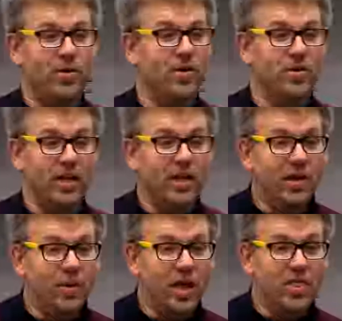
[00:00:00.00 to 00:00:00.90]
you're
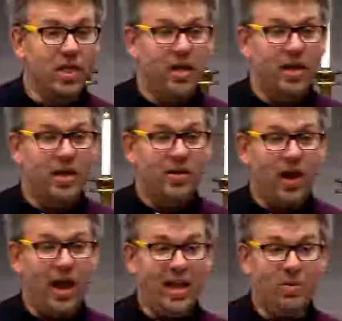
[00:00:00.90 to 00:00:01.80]
dealing with,
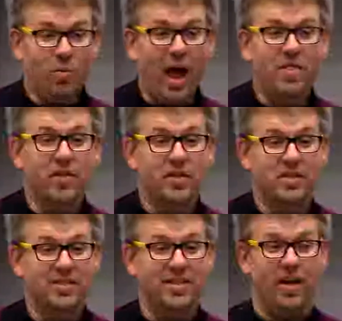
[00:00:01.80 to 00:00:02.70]
right, rather than
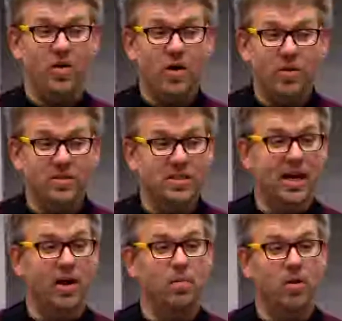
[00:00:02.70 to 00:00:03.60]
just saying, oh no, it's
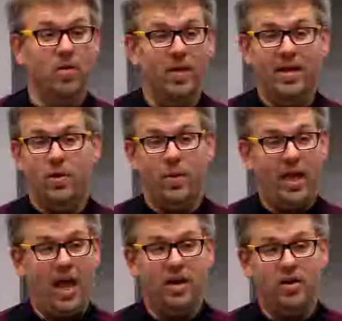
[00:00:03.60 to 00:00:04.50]
terrible, we
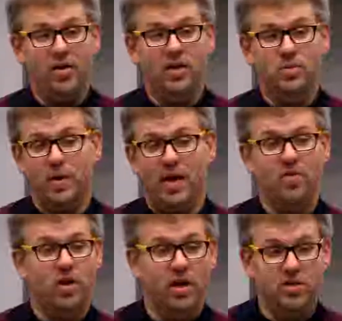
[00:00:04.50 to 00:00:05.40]
can't do this, we
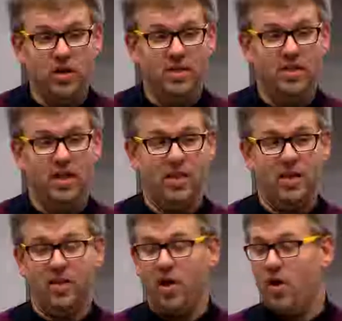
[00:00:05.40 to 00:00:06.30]
never could entrust
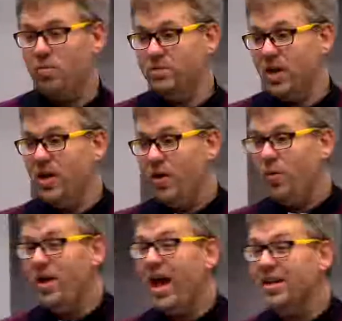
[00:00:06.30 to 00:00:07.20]
anything to the homes,
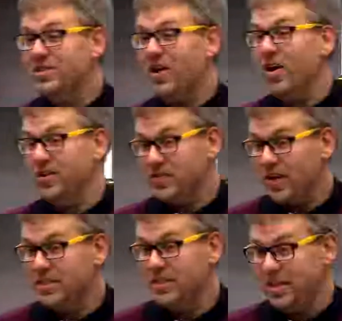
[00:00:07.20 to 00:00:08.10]
we got to start
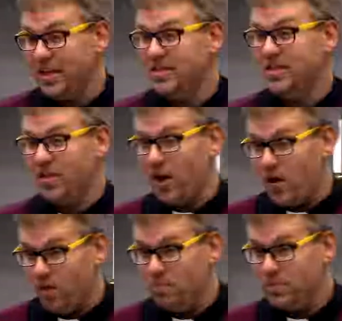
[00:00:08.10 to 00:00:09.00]
entrusting things to the
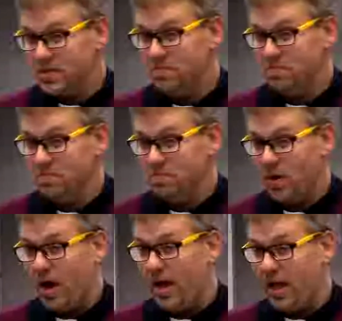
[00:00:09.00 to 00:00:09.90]
homes,
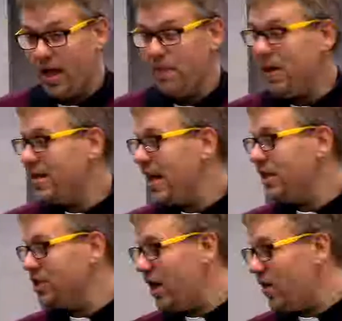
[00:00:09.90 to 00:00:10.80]
right? And it may take
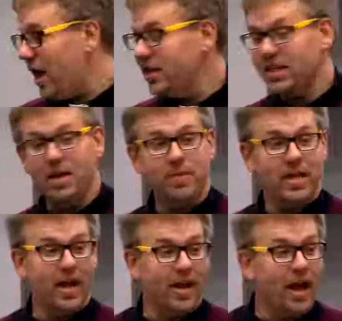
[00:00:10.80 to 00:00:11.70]
a generation, it may
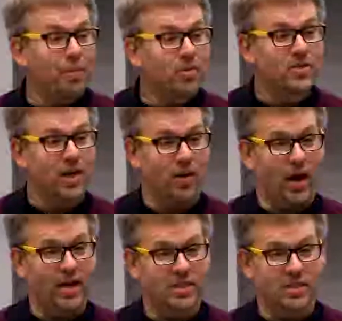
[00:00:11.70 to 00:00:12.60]
take a couple
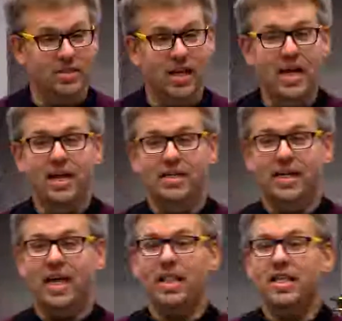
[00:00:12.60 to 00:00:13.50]
generations to
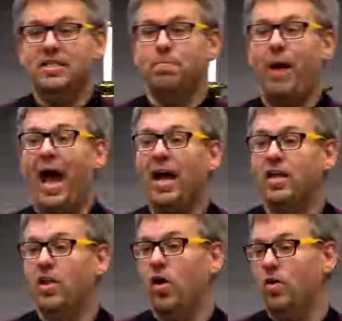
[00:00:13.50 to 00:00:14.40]
get this back
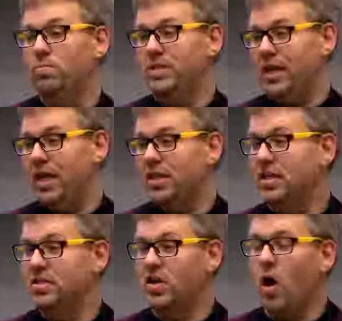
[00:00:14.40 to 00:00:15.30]
in the homes and get
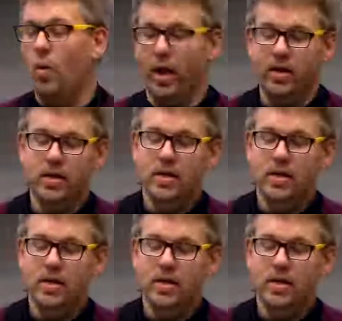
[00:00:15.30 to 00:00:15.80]
this going.